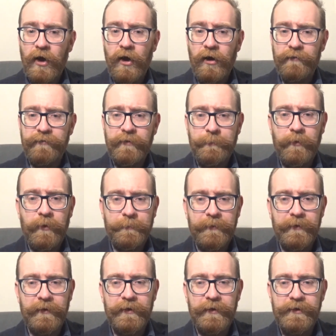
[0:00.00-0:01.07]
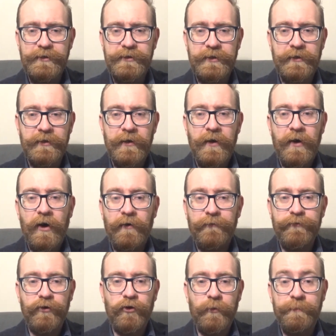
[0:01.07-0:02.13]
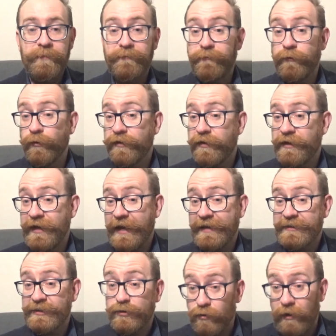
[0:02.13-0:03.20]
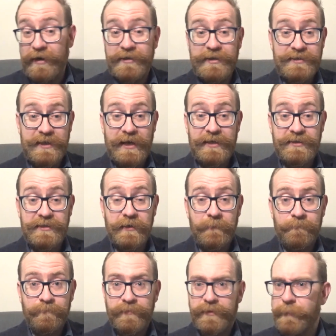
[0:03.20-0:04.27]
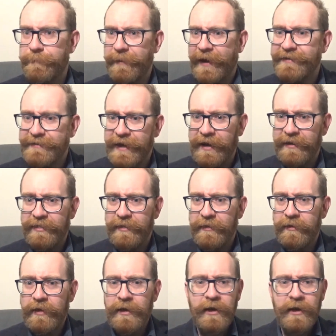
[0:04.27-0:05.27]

of the population of Europe before the next great disaster, the Black Death.